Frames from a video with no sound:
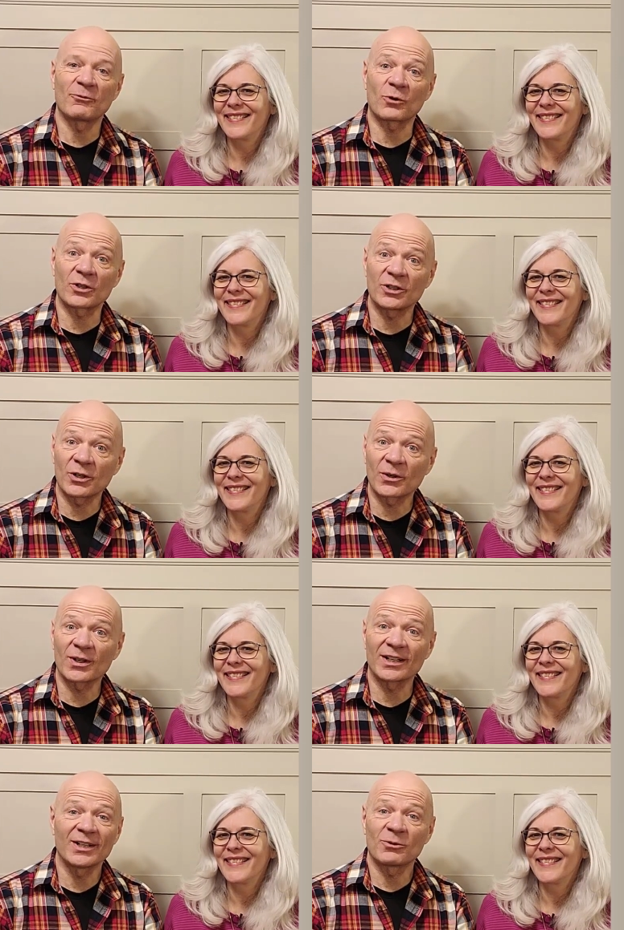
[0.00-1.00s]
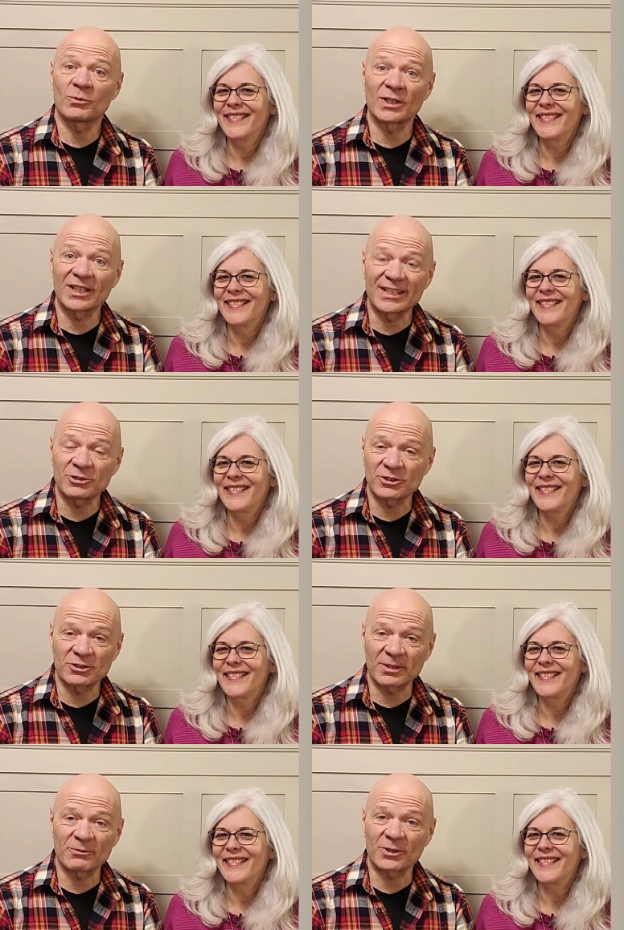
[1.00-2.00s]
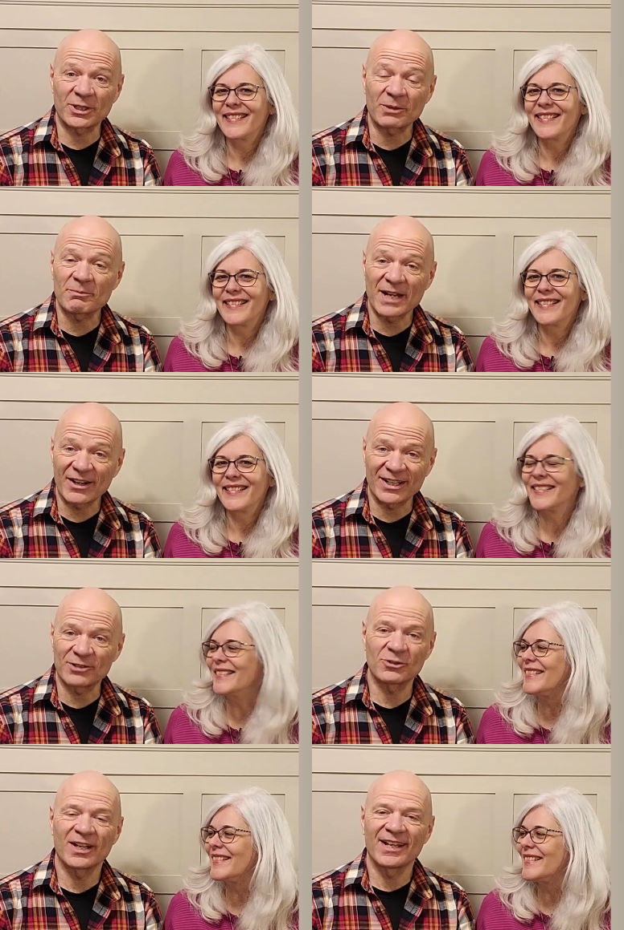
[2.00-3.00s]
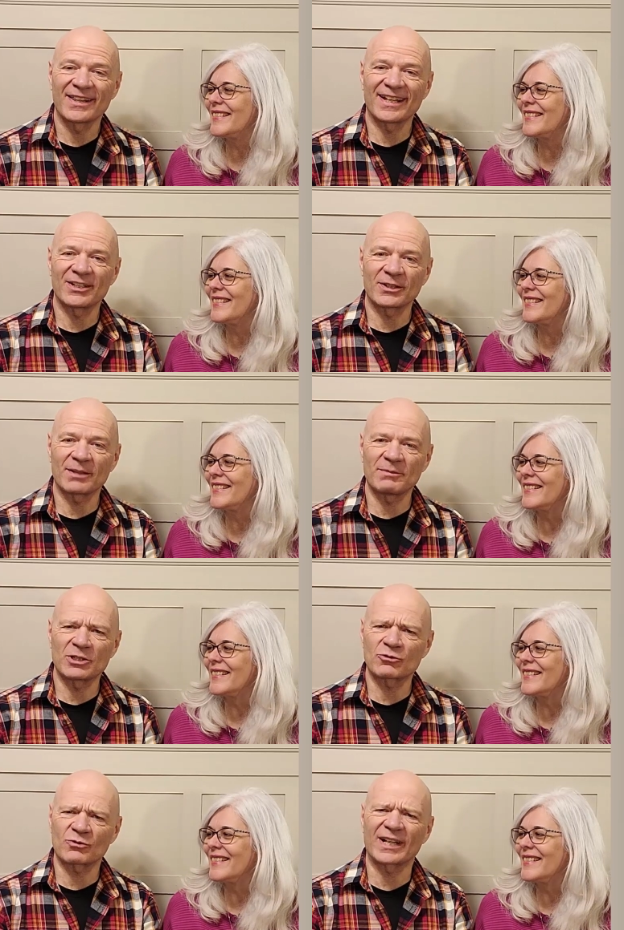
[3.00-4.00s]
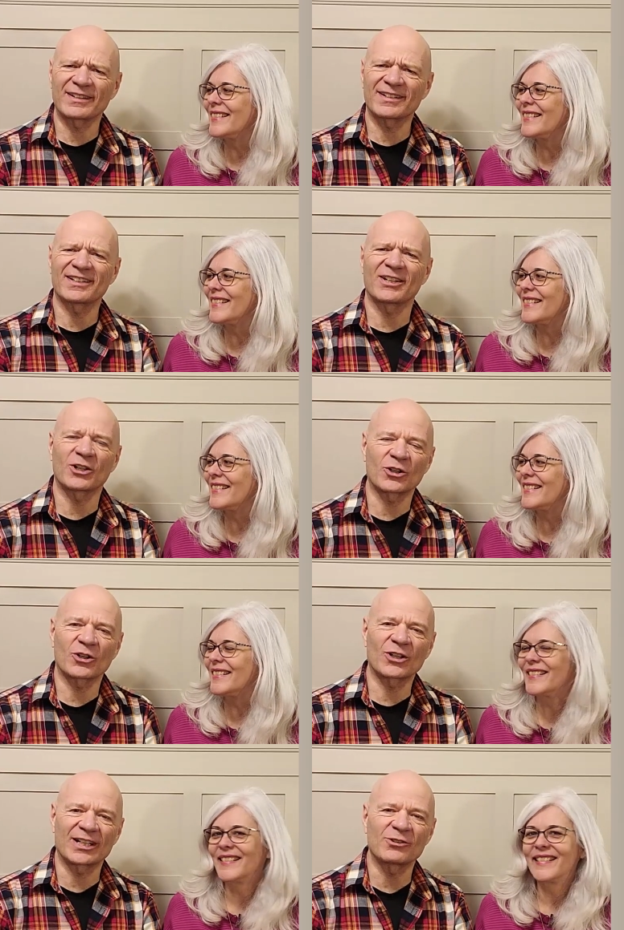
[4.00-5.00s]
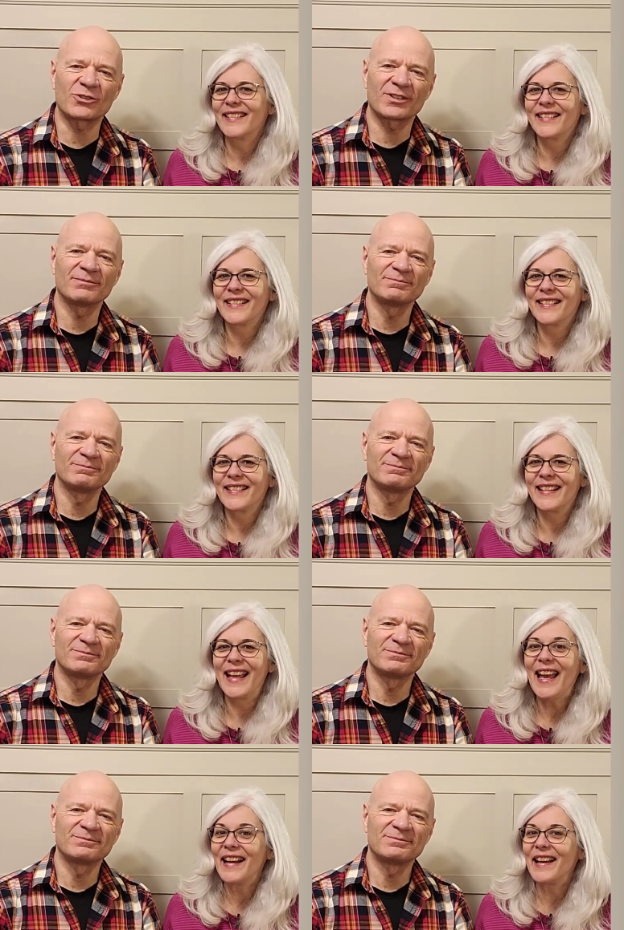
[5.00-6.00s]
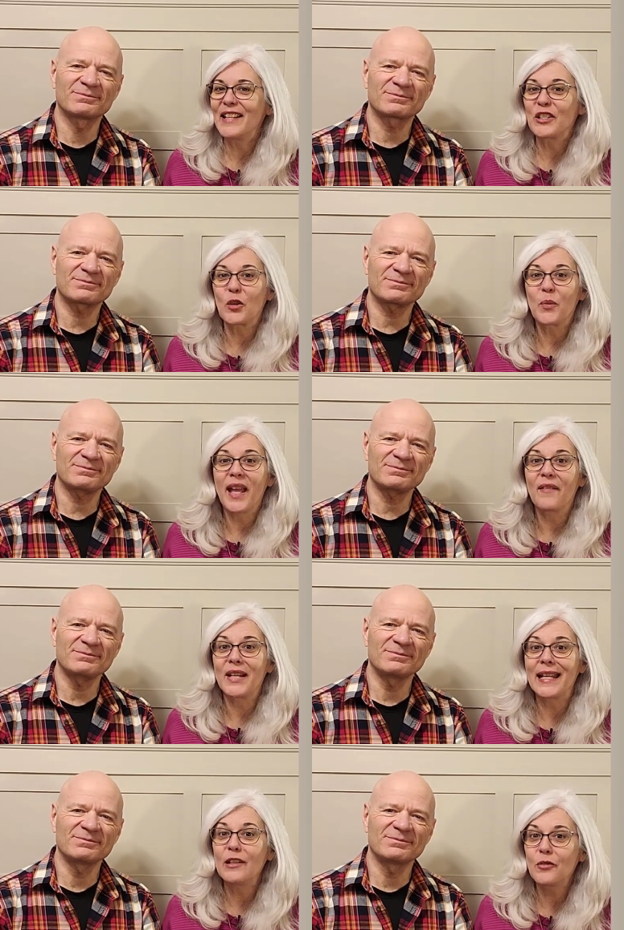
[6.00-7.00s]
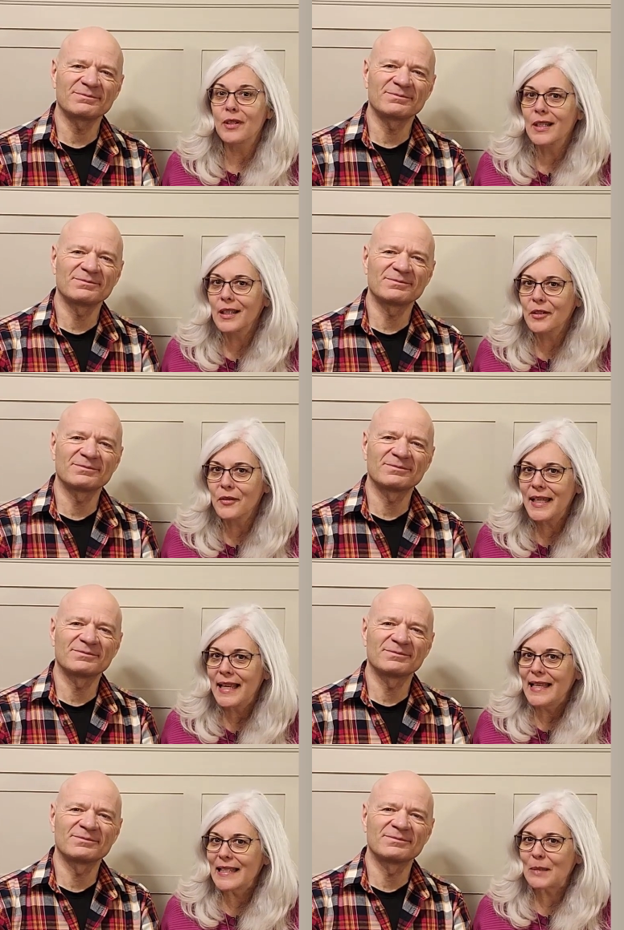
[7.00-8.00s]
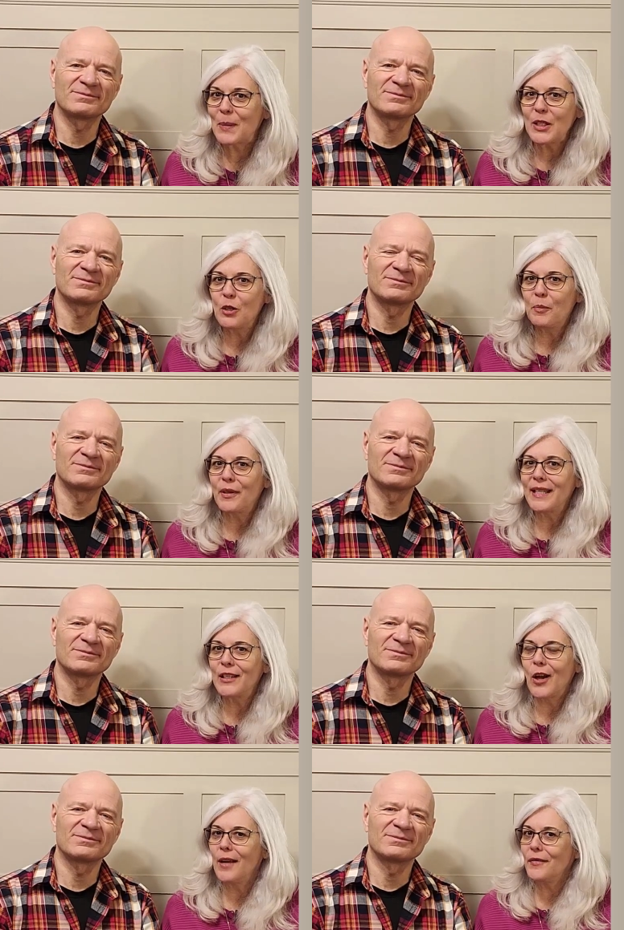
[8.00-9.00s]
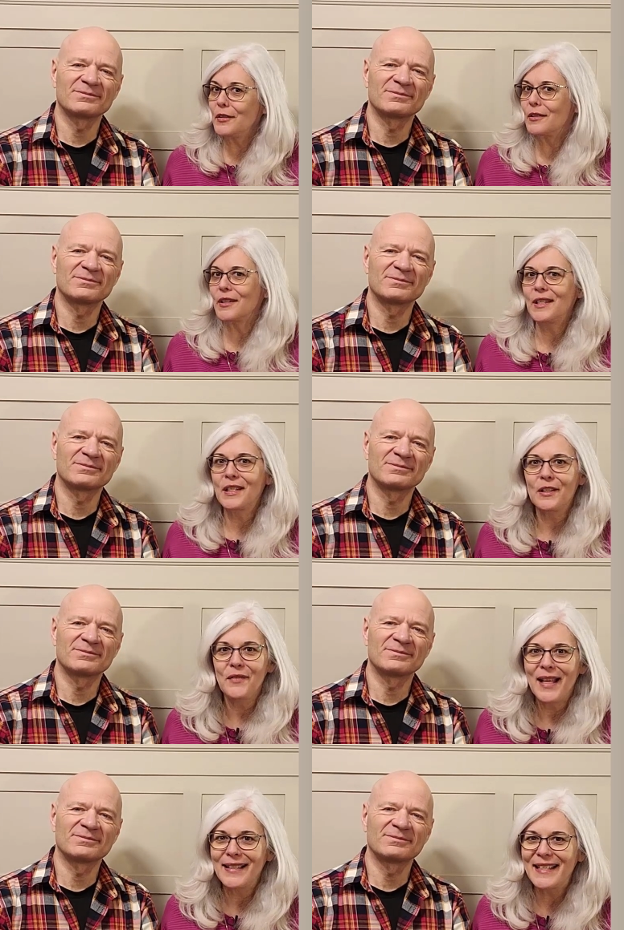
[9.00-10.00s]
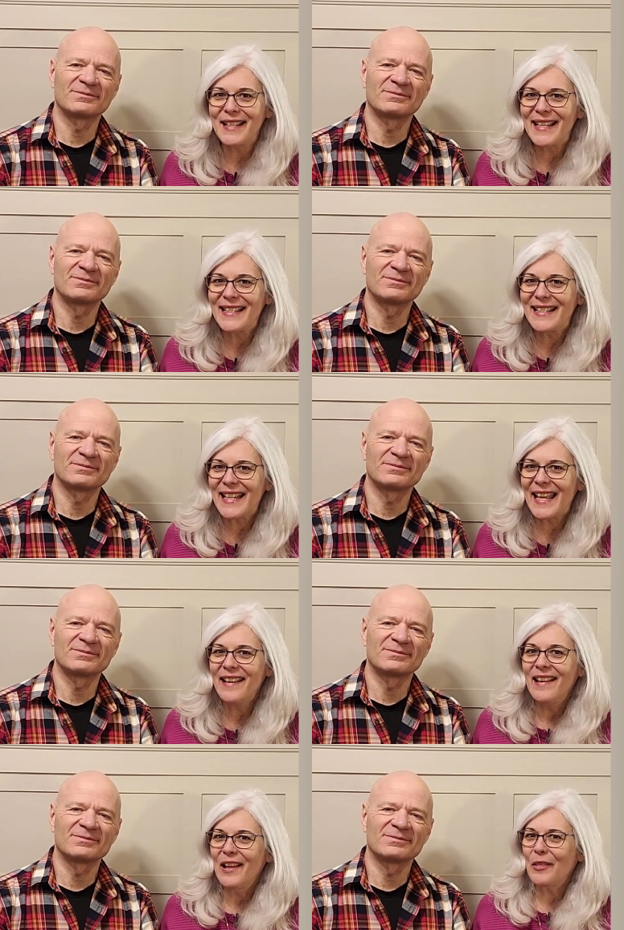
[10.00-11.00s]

Speaker 1: for your relationship, for your marriage, that can be strengthened and encouraged.
Speaker 2: Yeah, and so we have an introductory special price offer just till Valentine's Day,